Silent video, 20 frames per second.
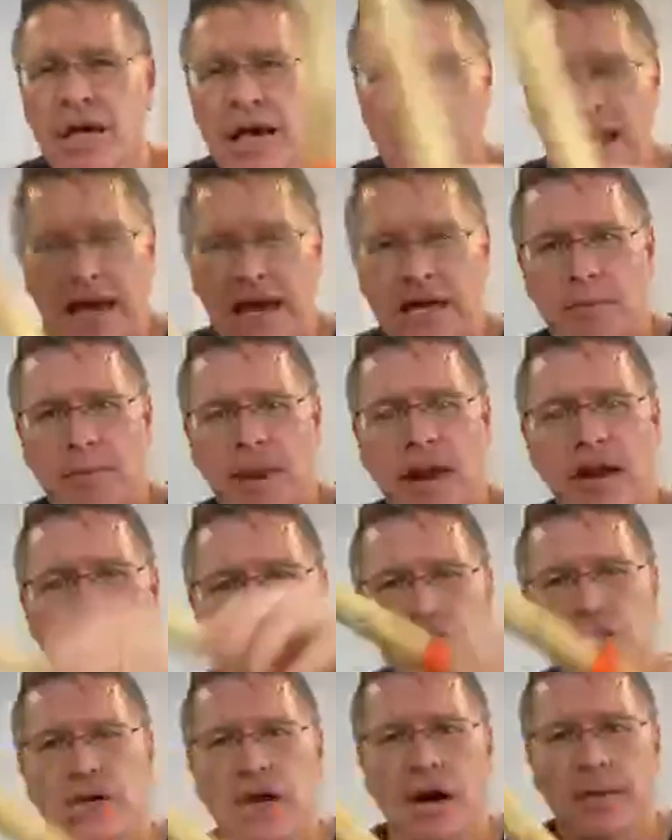And
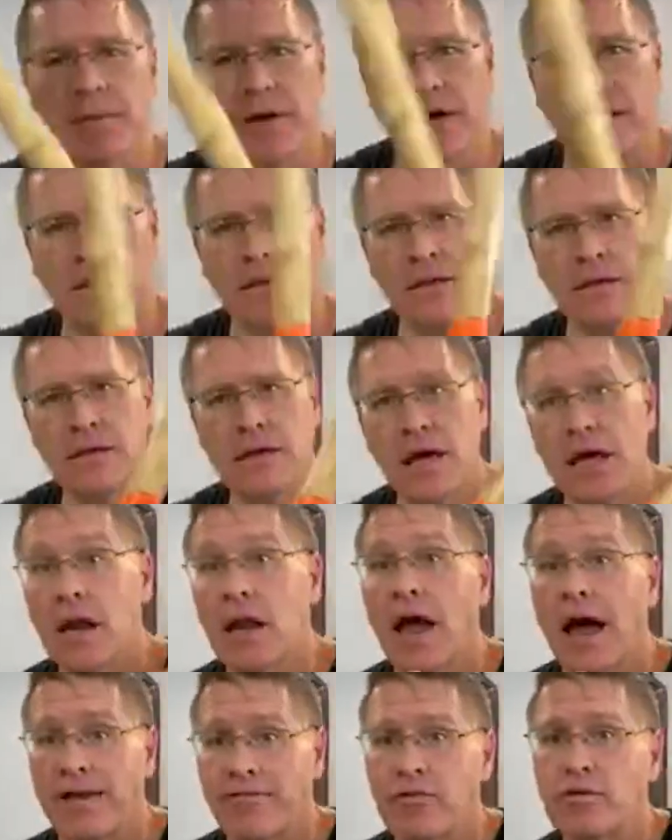parents would come in, and a
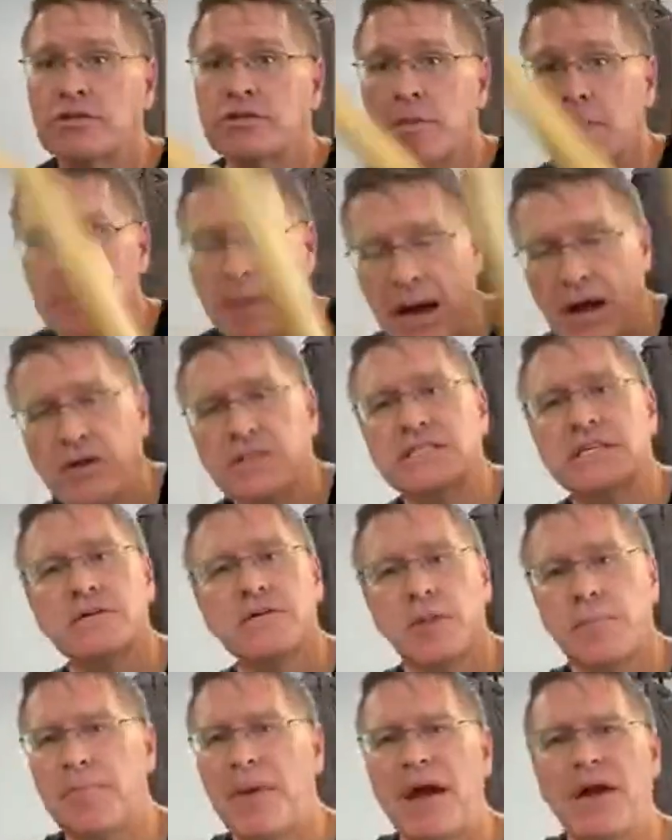lot of it was parenting.
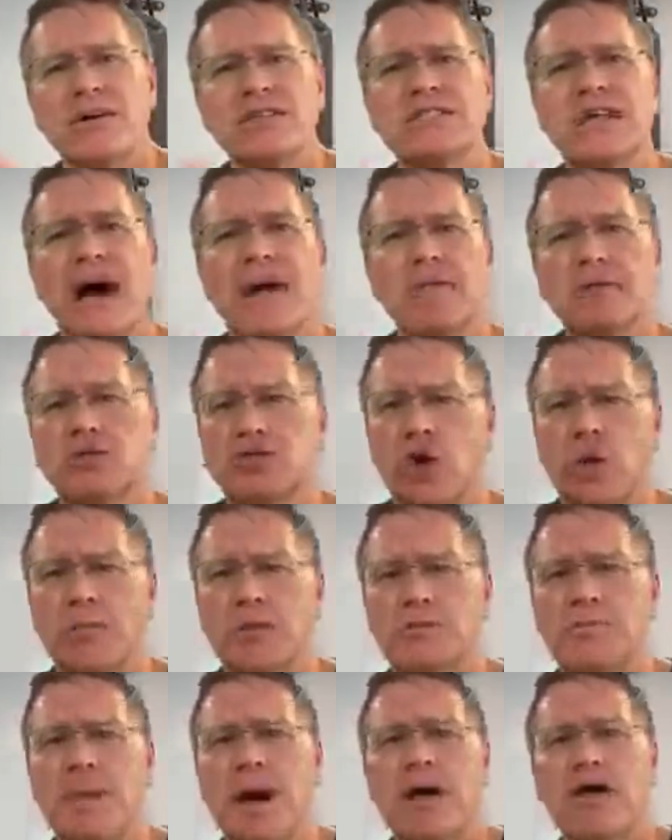The parents got so
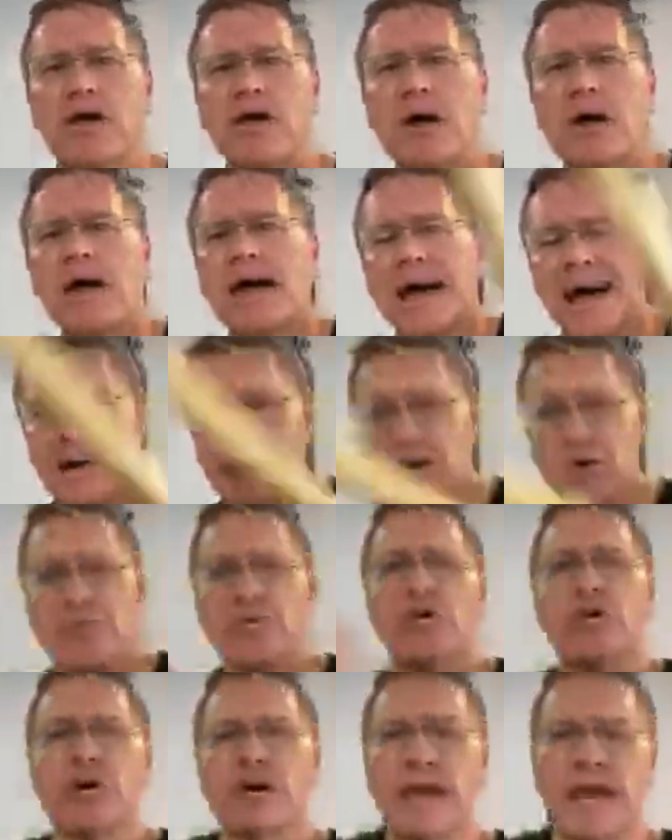much better at
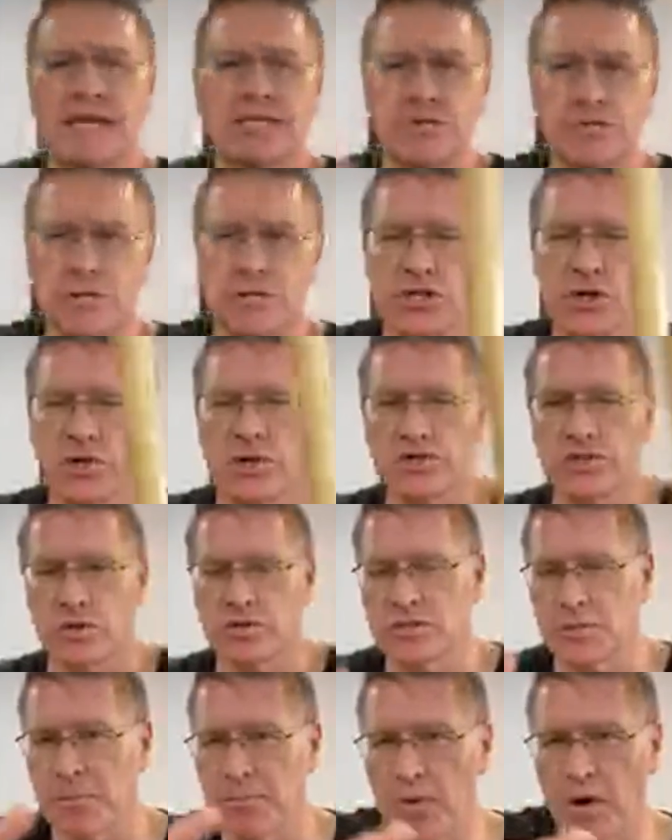communication with the children. So
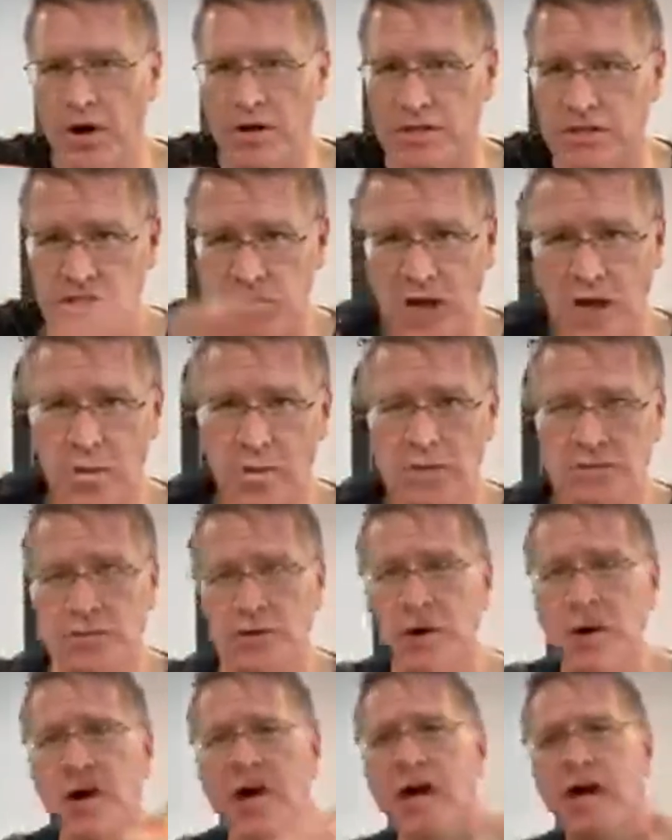it's a book, The Child
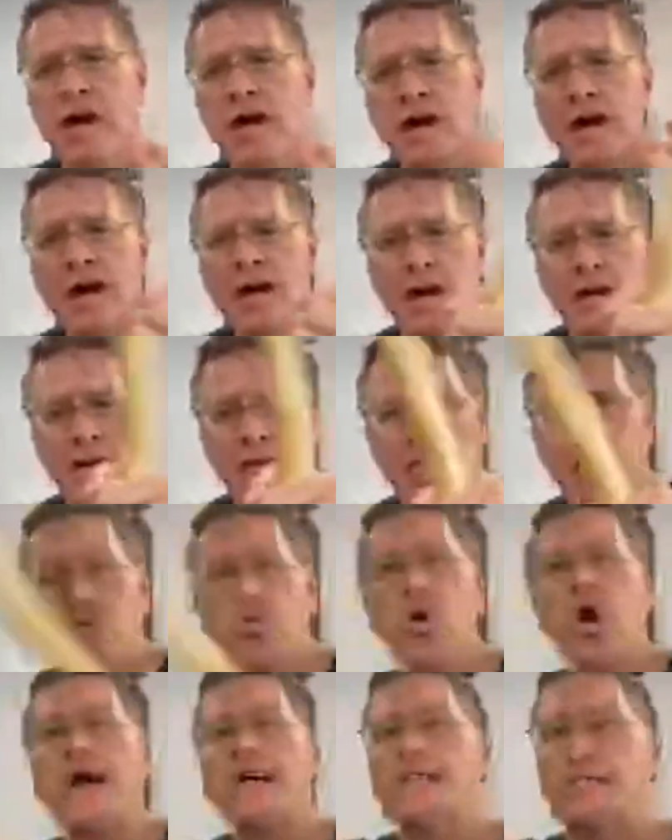Whisperer. The
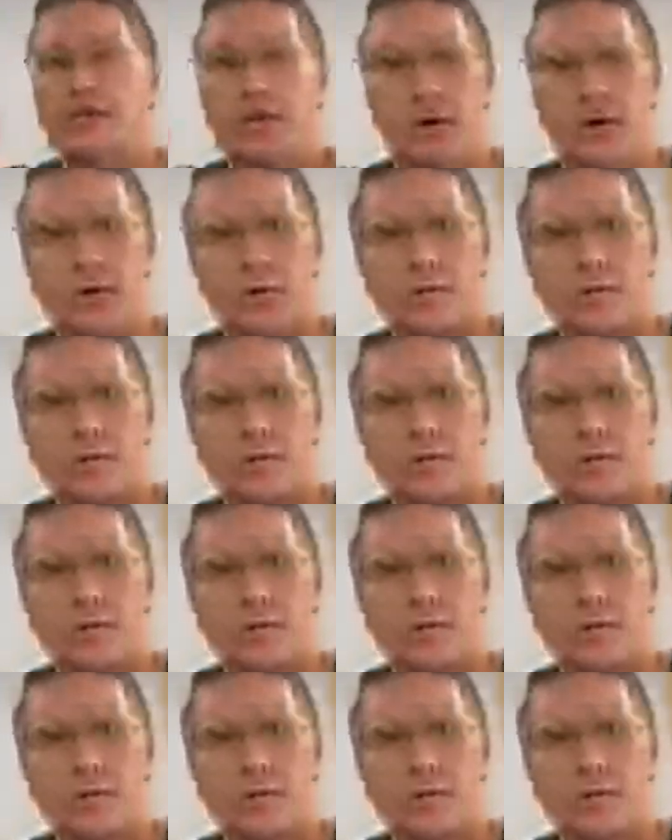original,